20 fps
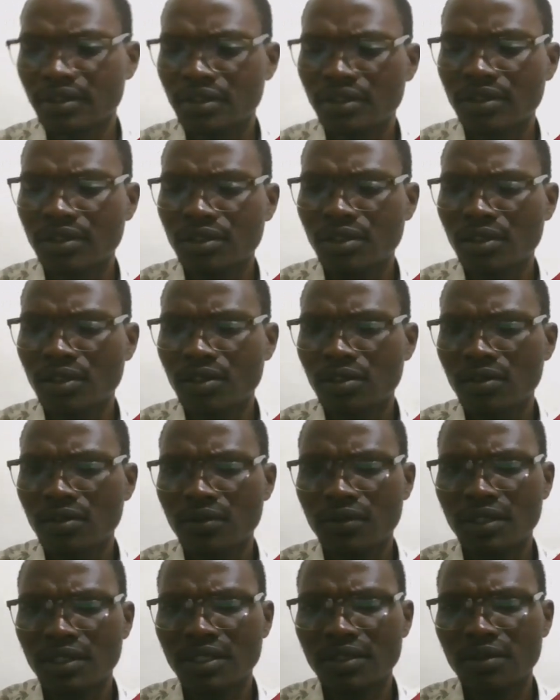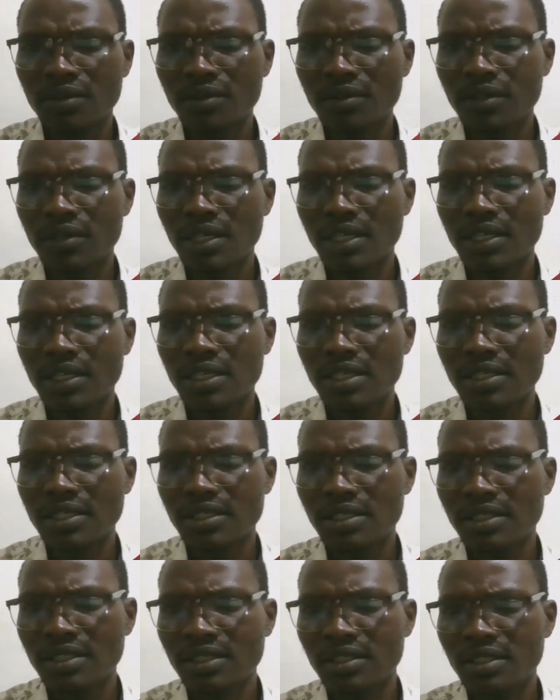So when you look at
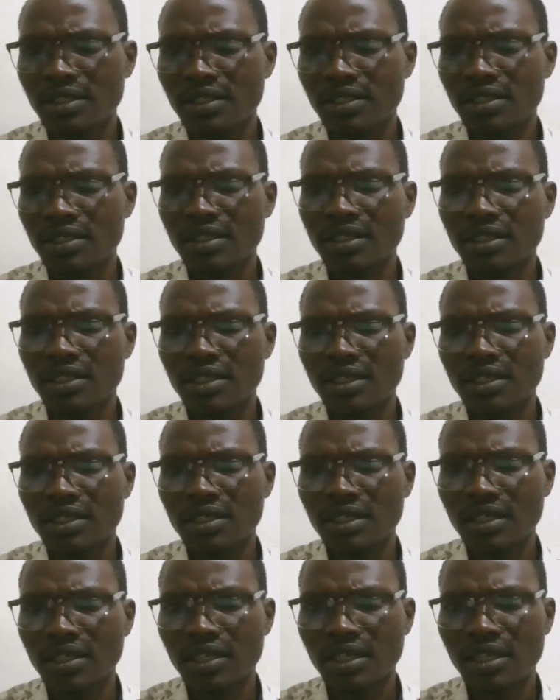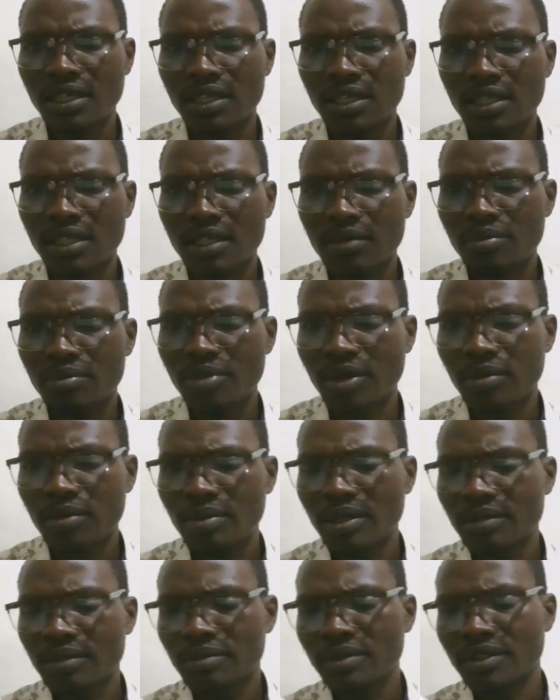this, the
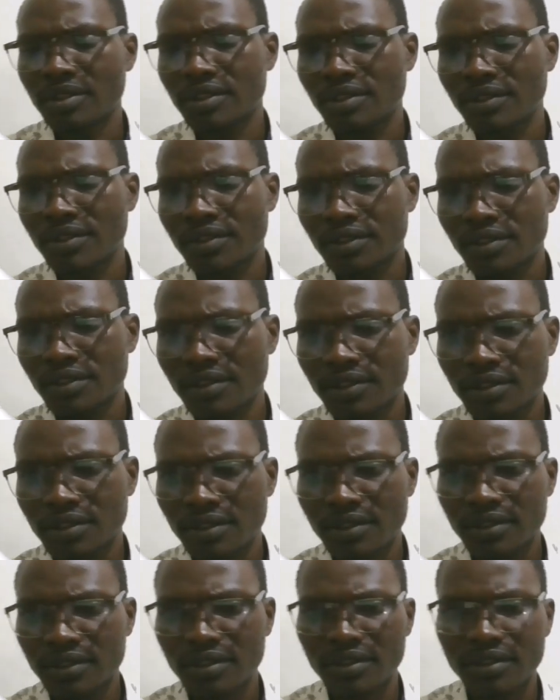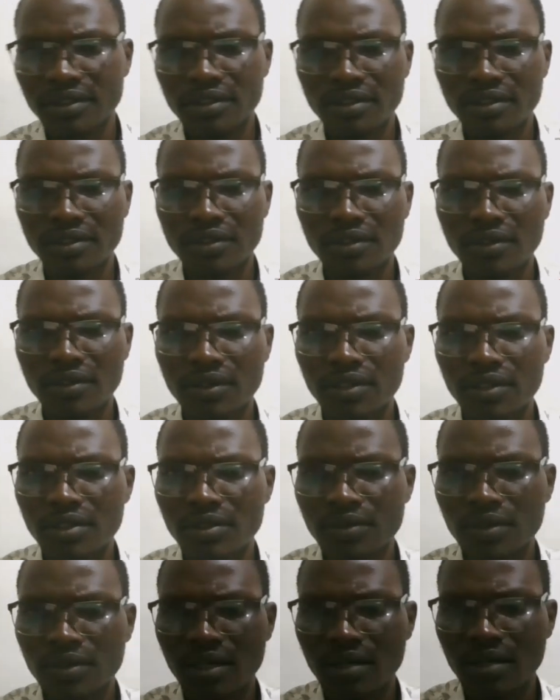problem is going
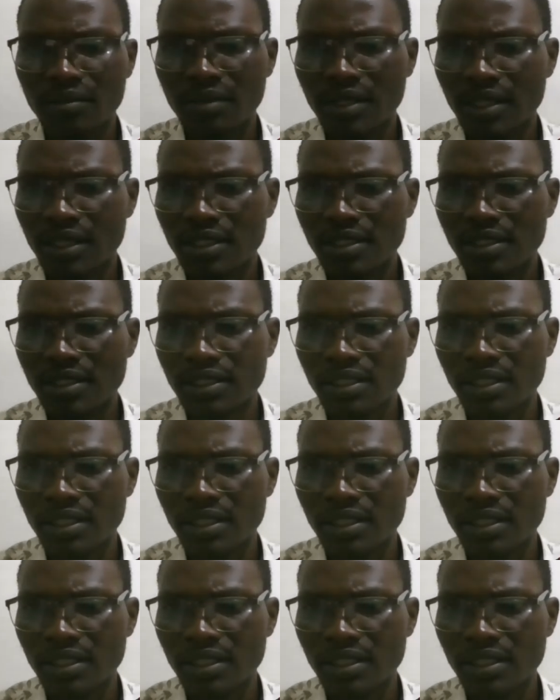to come that